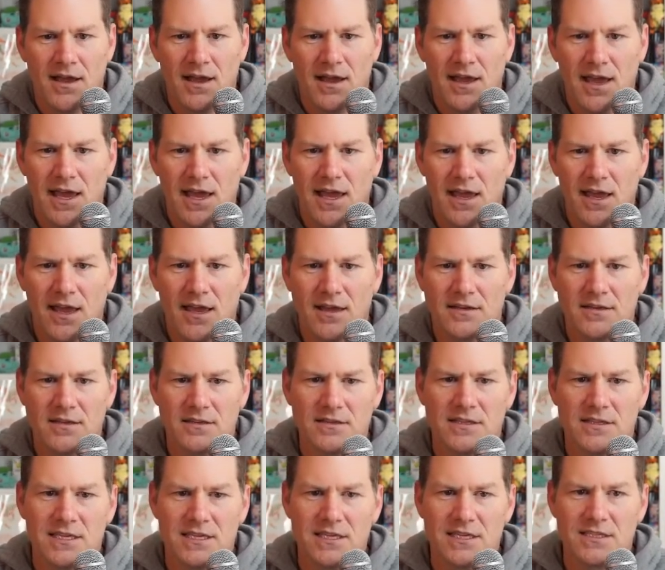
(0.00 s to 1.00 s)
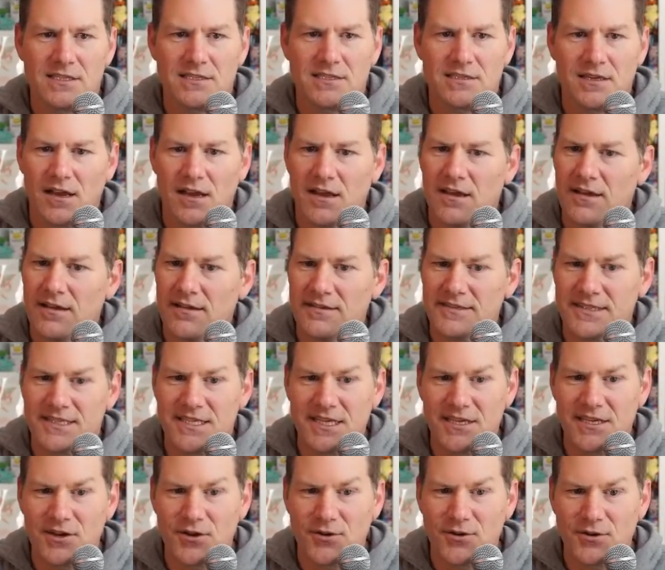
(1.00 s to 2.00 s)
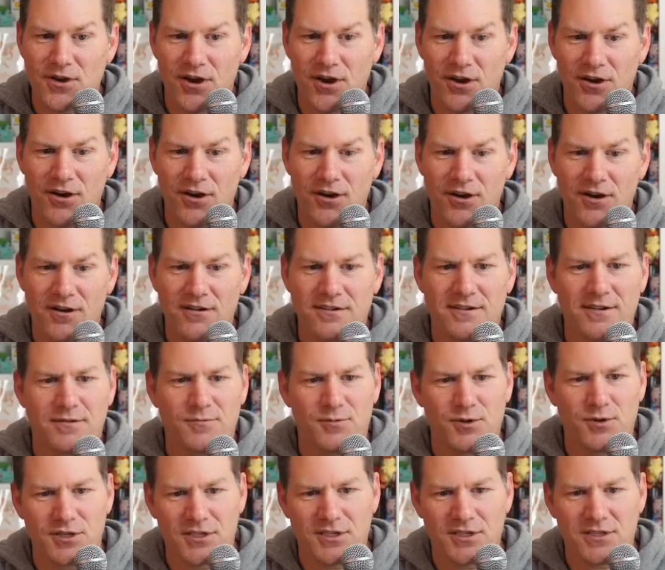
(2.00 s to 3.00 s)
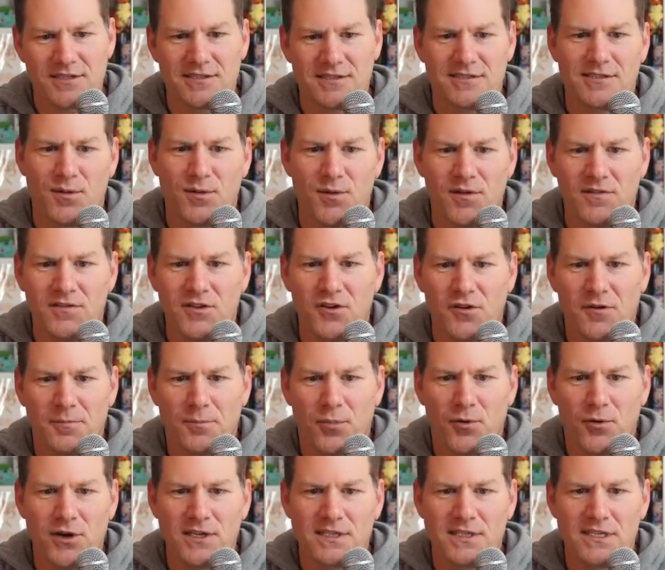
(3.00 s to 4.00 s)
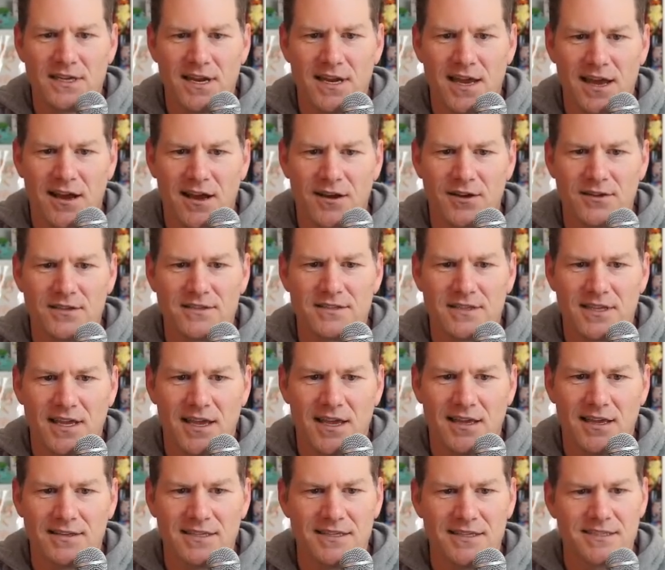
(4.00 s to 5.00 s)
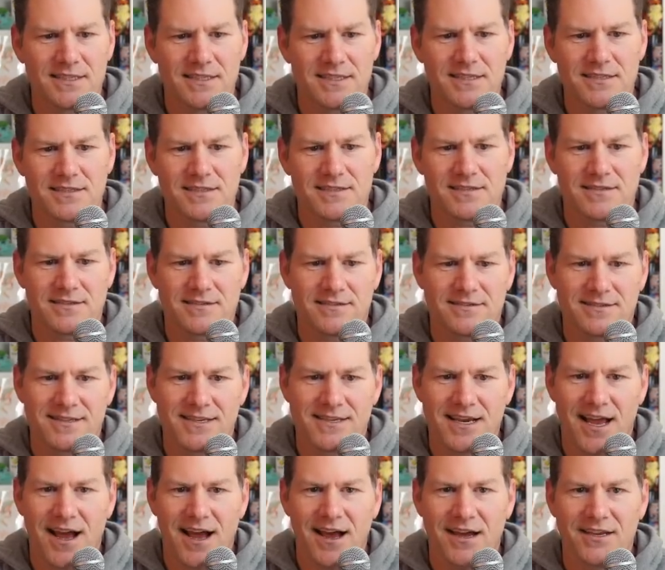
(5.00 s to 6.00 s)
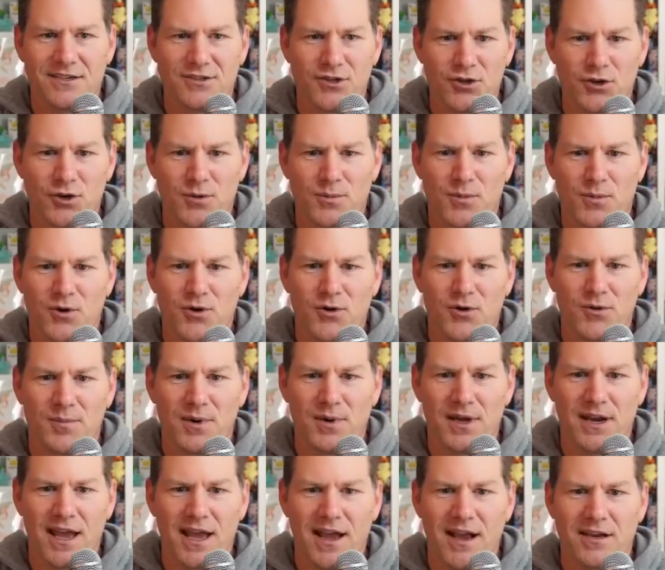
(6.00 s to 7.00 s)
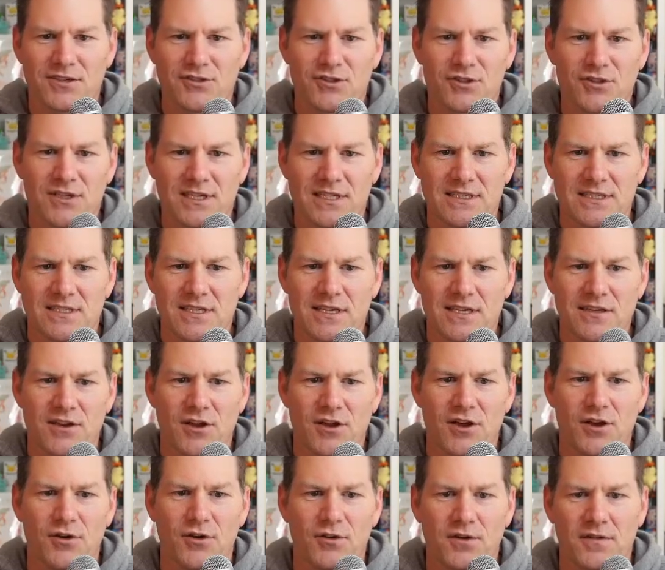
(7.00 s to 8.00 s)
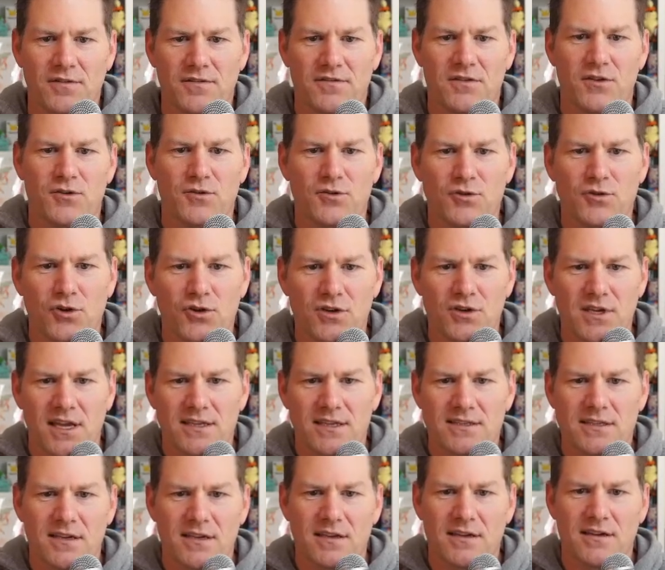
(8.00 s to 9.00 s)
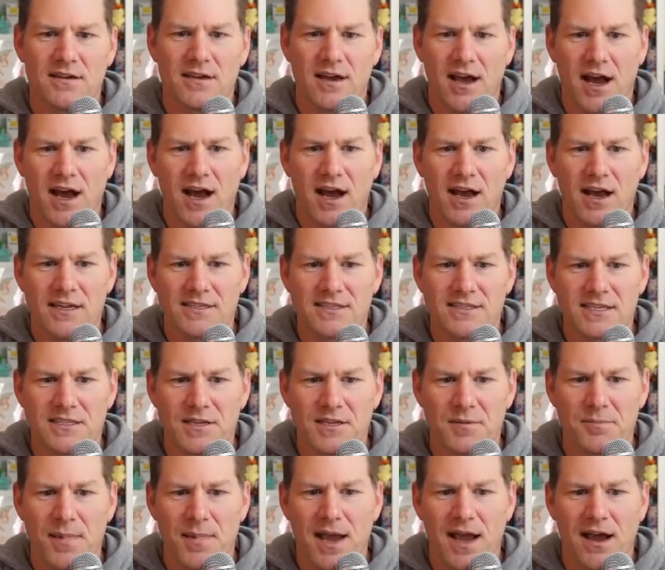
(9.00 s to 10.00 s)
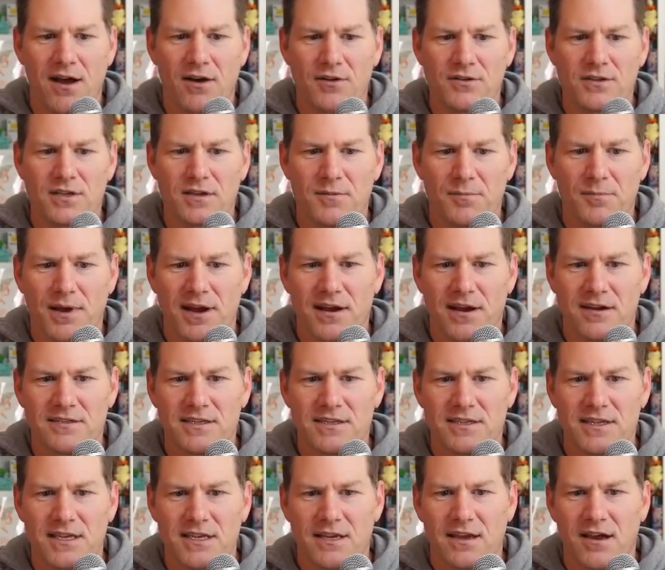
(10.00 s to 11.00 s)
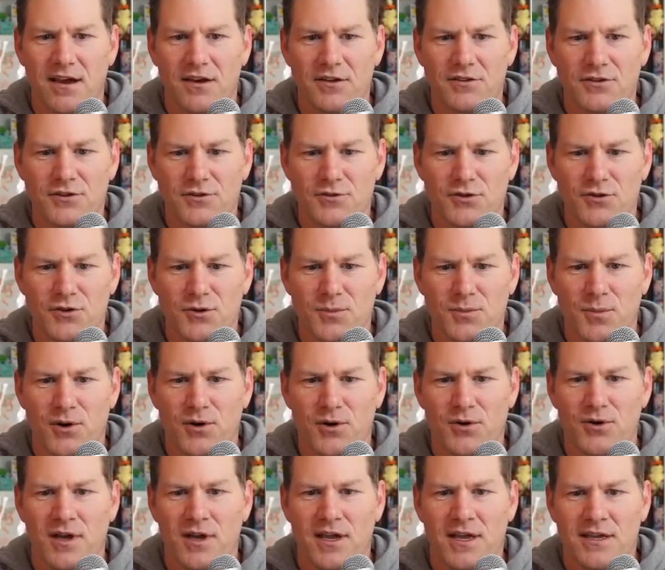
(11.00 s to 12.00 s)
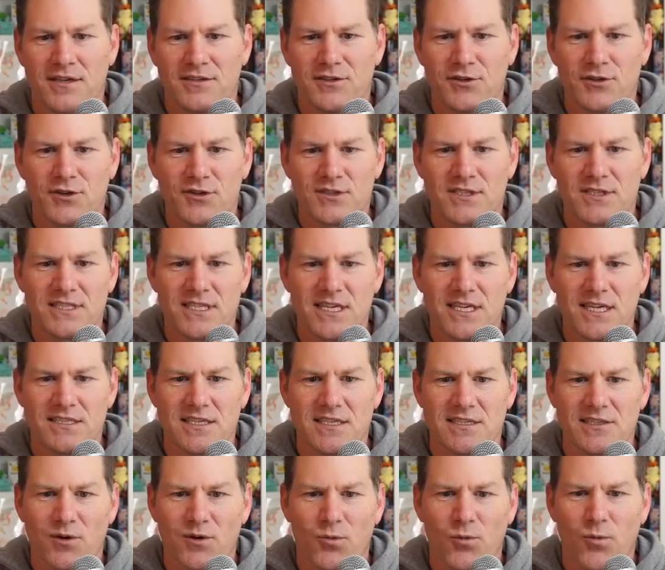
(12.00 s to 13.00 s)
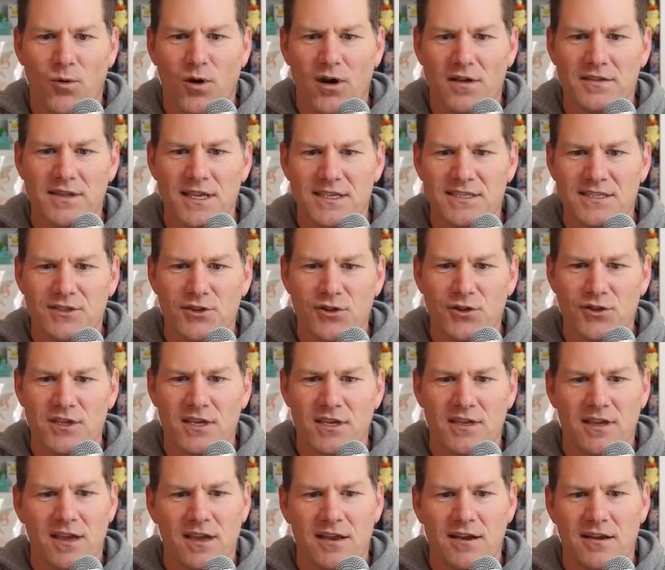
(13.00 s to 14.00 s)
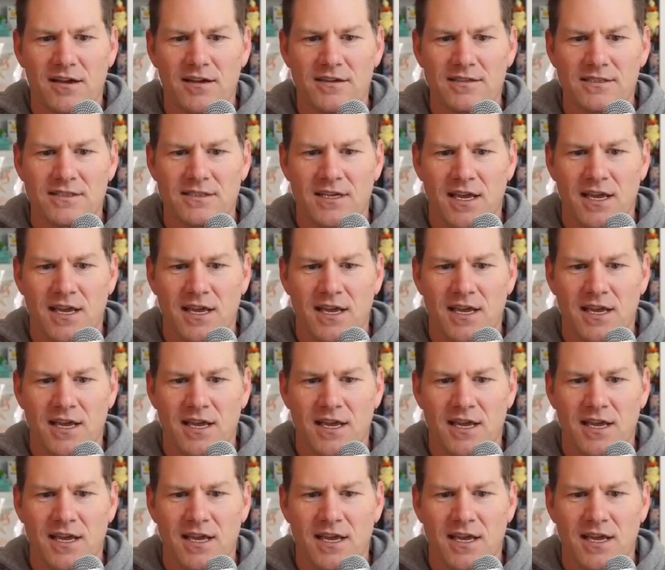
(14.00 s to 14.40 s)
And this Ditto card, which some of you have pointed out that this is not Numel, but actually Ditto. If you look at the eyes and the mouth compared to the other Numel, you can see that the one that's looking at us